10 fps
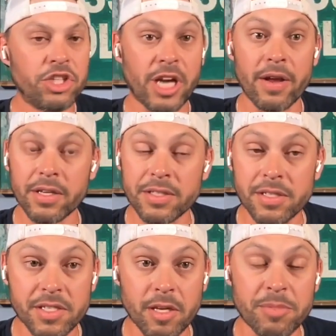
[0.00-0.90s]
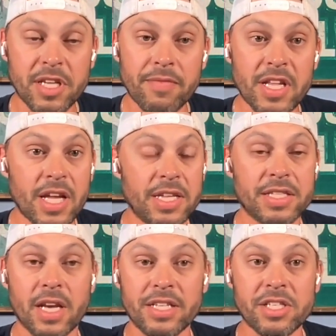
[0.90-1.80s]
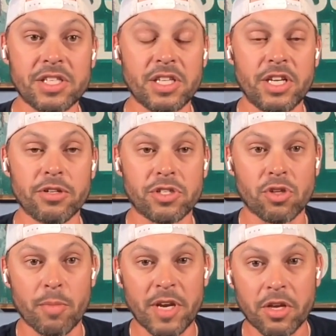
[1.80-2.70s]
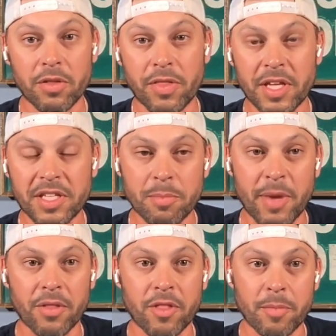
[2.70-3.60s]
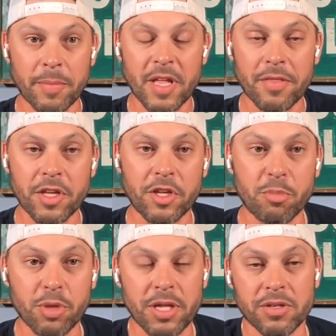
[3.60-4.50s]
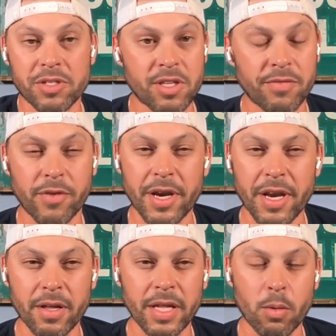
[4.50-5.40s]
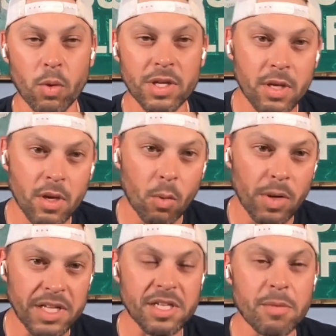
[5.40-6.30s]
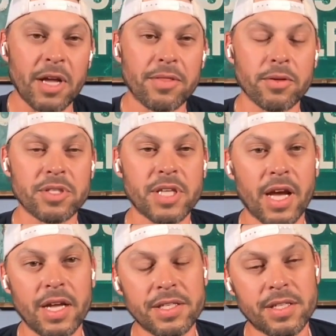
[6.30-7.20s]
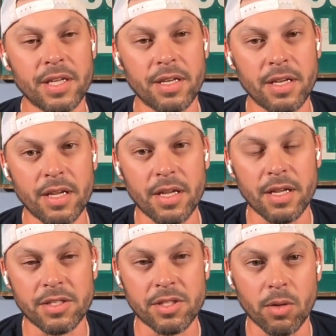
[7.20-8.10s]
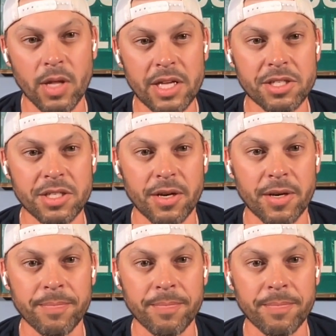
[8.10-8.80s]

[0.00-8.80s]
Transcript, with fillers: shout out to the sub seventy guys, and I just hear so many good things about them. I mean, I think you play their stuff right now. Like, what what is it about those guys that is so legendary?